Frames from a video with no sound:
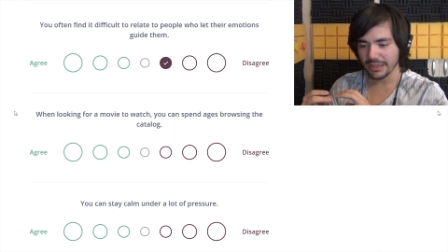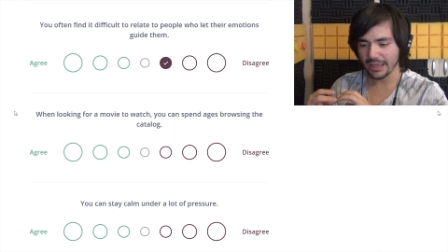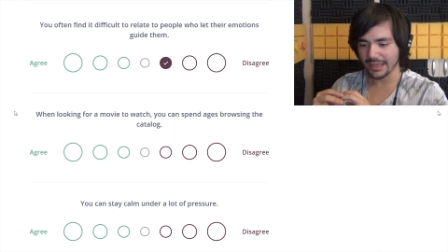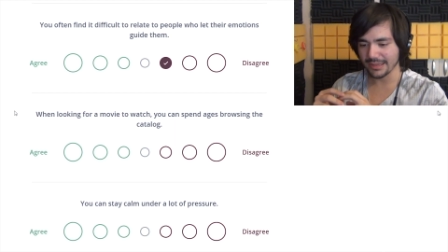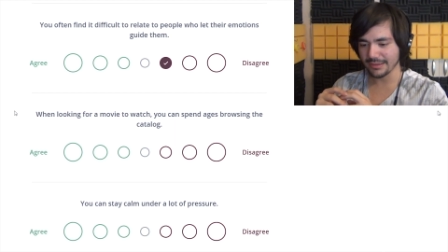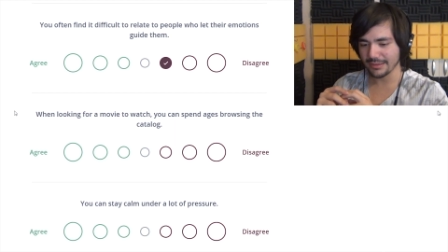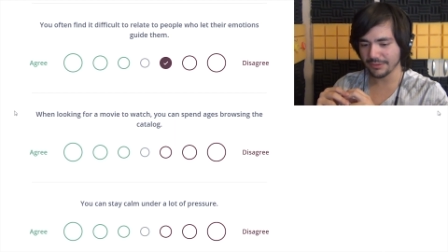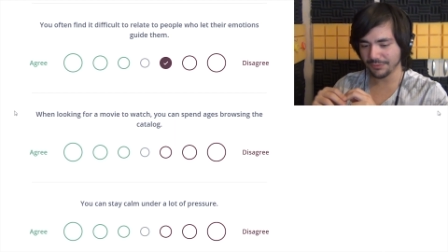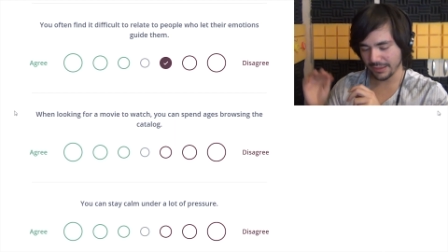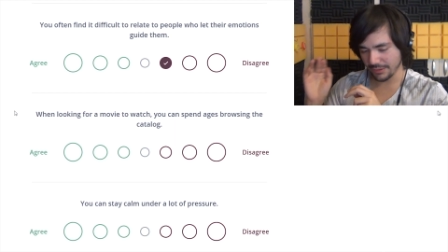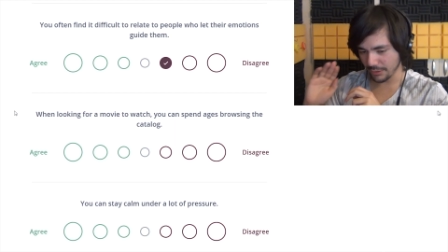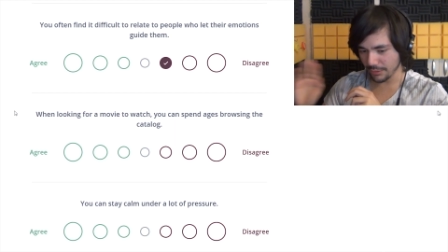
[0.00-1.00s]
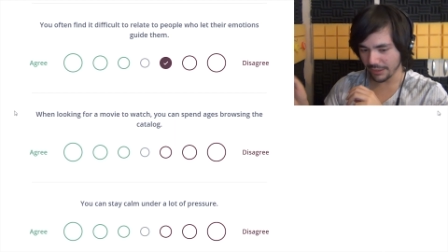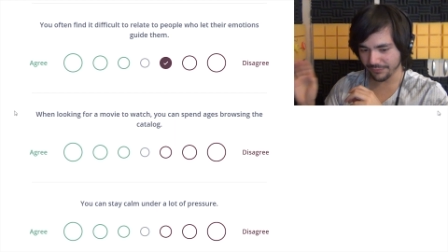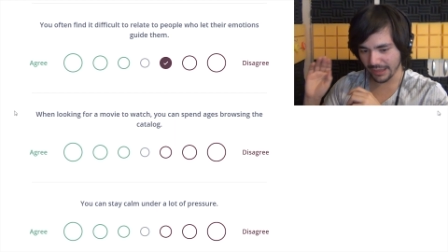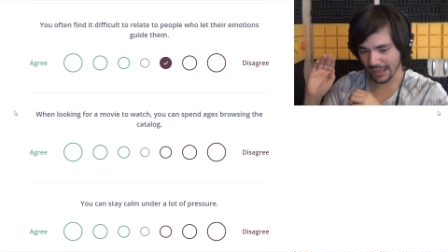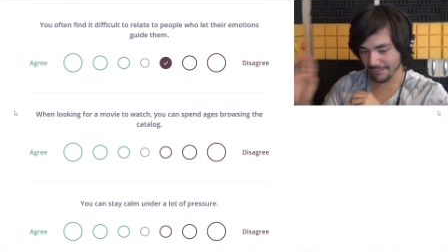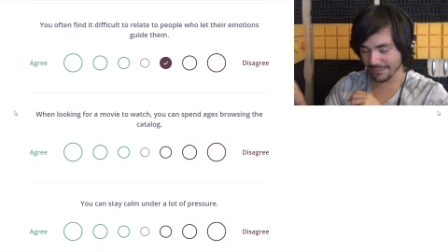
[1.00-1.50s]
And if I know, if
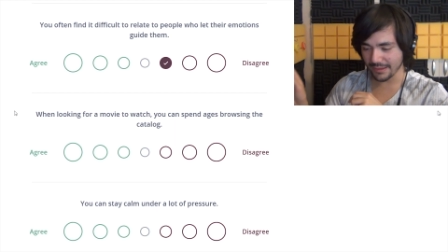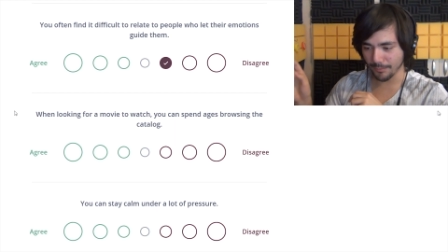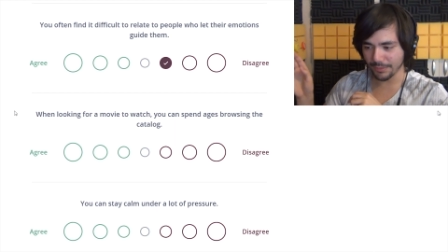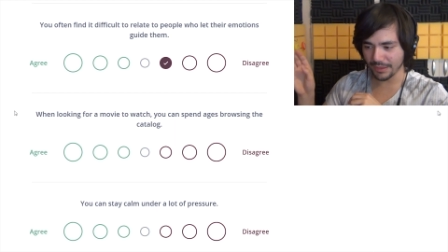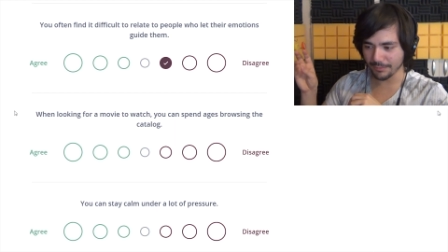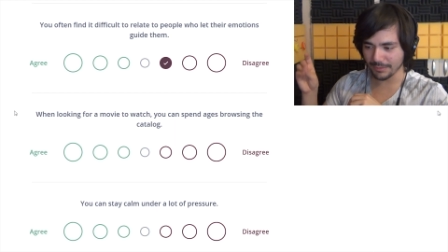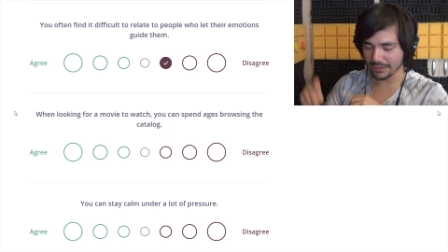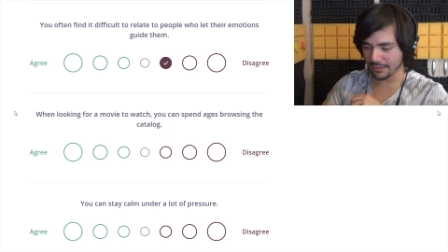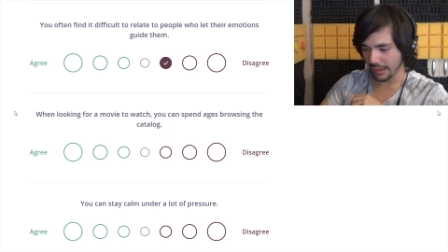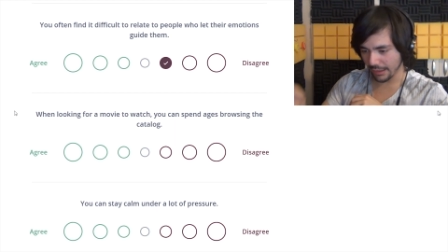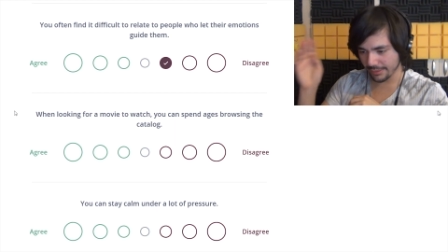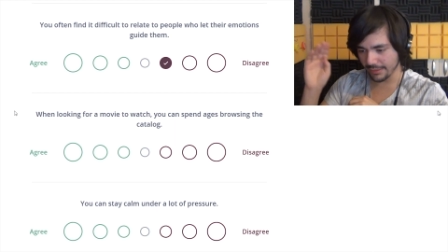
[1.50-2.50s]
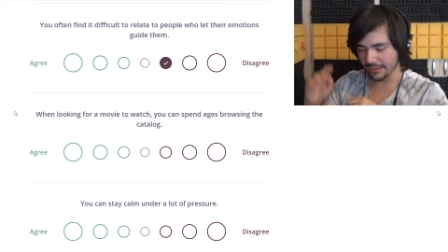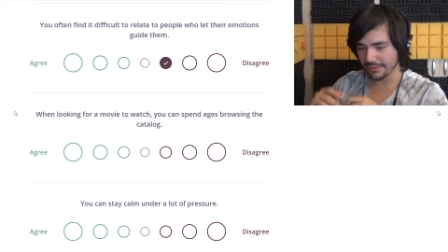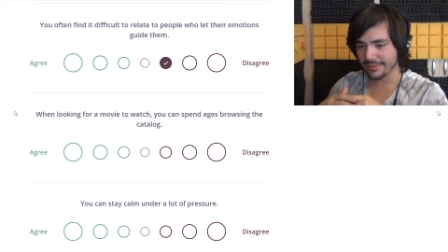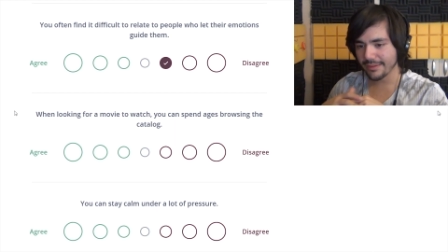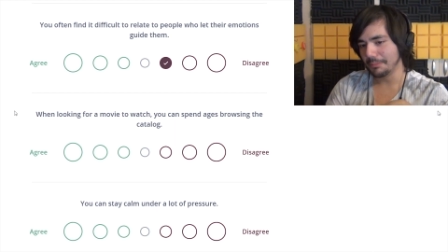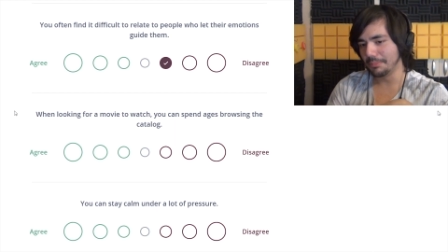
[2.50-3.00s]
I have something, I'm like, all right,
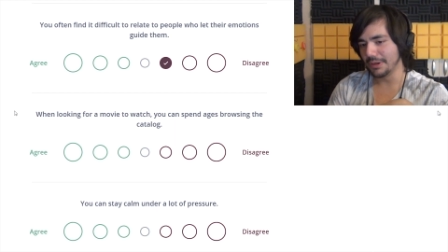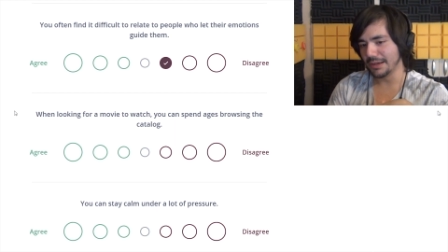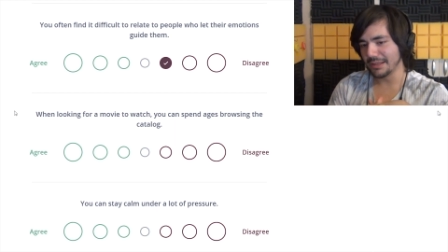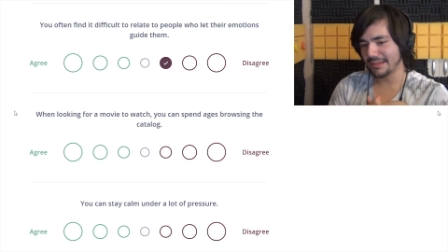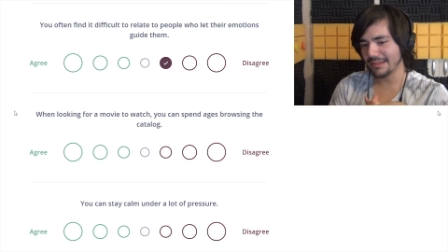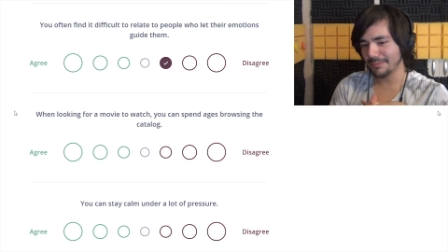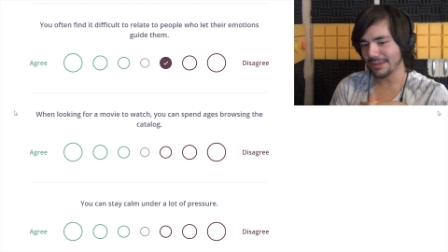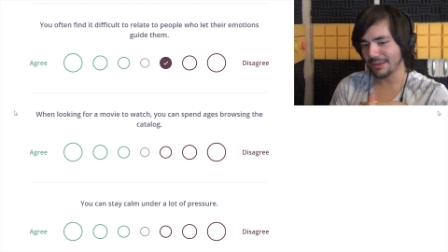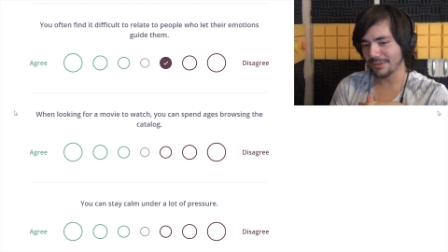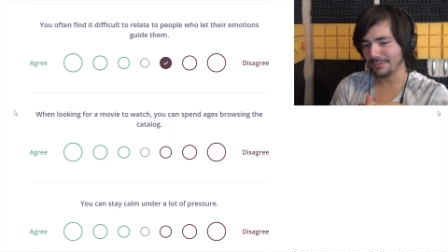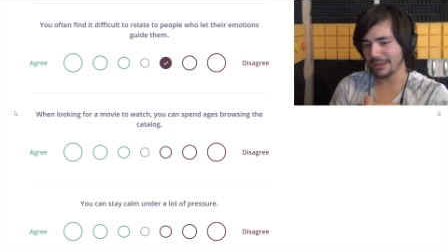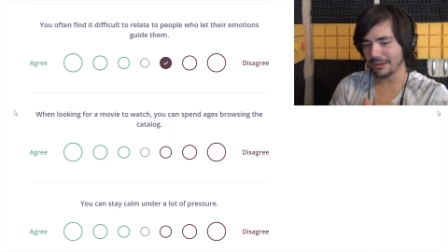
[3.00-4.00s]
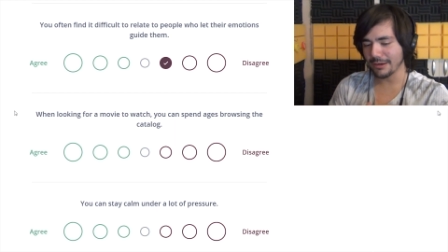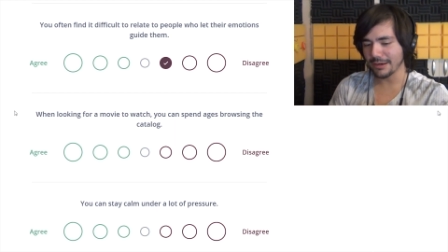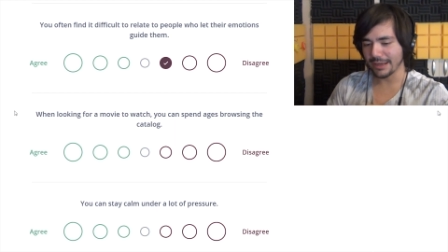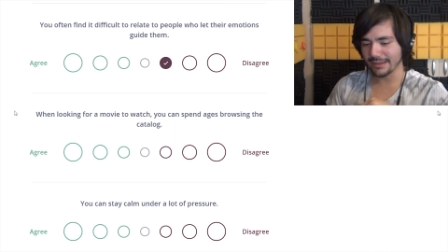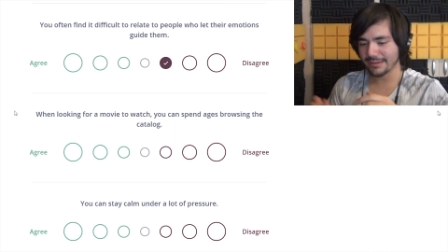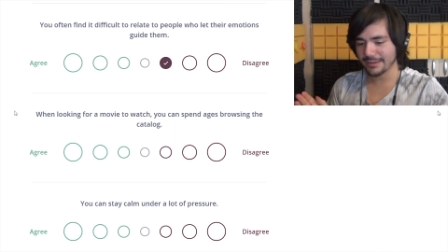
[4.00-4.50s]
this. But sometimes I'm like, all
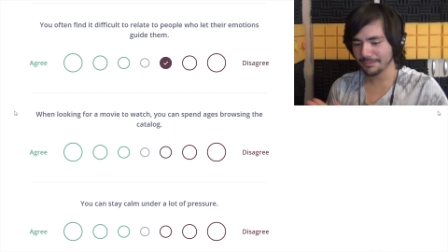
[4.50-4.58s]
right,